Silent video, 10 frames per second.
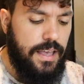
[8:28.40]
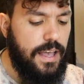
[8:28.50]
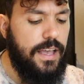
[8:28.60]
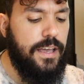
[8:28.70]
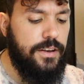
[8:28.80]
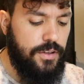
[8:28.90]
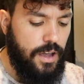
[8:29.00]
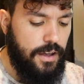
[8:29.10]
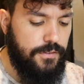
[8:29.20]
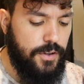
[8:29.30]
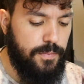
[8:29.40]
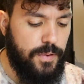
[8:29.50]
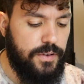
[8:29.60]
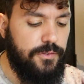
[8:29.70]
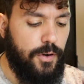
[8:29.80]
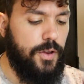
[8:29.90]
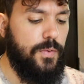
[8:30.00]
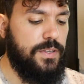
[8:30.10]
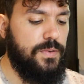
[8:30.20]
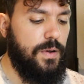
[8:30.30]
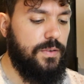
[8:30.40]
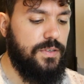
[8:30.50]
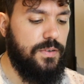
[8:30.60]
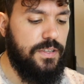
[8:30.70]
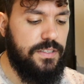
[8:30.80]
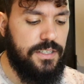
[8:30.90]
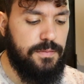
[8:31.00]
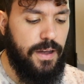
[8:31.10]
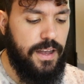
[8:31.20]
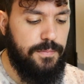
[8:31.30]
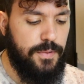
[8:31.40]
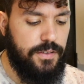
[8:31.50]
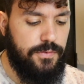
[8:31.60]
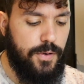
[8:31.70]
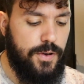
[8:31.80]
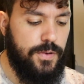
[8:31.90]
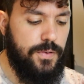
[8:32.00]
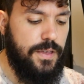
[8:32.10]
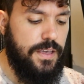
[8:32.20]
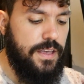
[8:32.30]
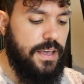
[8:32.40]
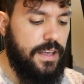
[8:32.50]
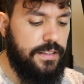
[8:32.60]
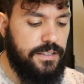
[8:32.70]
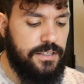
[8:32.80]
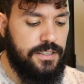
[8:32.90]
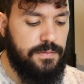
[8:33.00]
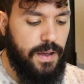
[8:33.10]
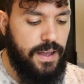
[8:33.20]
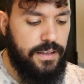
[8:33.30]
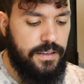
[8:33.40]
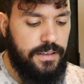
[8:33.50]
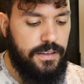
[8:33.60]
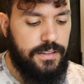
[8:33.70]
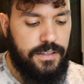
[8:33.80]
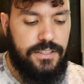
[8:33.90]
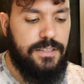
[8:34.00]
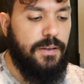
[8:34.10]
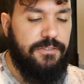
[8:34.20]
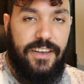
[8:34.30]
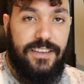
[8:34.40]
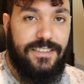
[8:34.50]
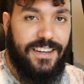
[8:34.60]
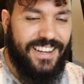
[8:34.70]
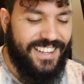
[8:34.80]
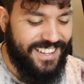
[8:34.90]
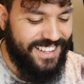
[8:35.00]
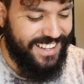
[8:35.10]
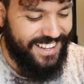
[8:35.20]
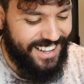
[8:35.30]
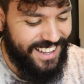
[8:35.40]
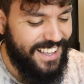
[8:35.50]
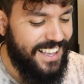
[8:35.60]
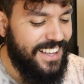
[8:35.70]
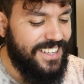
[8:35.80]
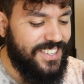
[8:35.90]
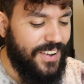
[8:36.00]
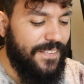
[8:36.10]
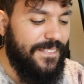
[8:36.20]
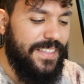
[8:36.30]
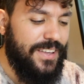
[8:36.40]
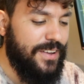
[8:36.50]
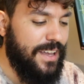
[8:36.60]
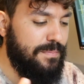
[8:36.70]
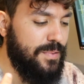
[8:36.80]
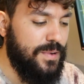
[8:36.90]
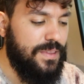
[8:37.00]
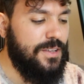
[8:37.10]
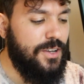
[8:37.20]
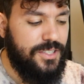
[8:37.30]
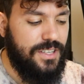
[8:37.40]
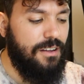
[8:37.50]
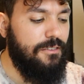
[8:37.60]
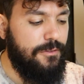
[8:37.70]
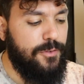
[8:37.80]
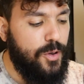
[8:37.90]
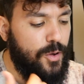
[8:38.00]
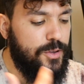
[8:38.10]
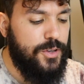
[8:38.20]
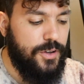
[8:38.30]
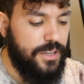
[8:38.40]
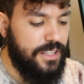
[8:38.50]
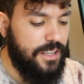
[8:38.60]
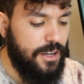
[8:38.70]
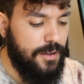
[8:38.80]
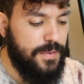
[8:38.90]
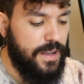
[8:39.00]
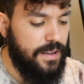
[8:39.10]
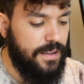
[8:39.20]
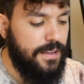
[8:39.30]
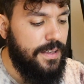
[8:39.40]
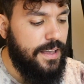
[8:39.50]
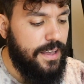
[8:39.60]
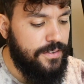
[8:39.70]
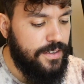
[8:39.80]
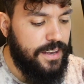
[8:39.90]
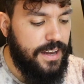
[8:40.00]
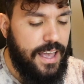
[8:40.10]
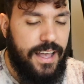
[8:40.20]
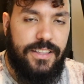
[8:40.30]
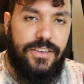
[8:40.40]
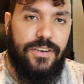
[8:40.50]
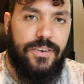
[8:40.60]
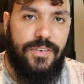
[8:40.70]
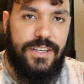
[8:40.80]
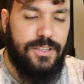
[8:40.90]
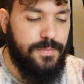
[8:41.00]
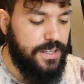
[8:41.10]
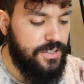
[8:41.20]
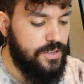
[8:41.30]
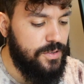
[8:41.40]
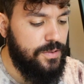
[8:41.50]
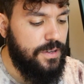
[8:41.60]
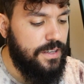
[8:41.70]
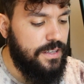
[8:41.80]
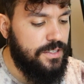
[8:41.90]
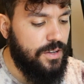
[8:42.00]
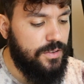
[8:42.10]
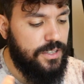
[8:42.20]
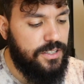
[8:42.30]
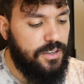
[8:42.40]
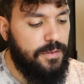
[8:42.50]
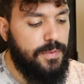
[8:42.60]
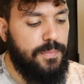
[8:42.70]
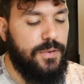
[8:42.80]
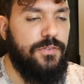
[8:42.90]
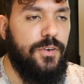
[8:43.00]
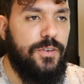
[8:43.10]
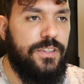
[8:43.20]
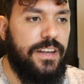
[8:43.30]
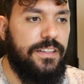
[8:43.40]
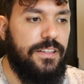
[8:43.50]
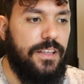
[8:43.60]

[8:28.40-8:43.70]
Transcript: and you have your portfolio as well. So this is my portfolio and this is my face there. So you can put your Stack Overflow, your GitHub there, and you can add your resume too. So this is going to be a portfolio that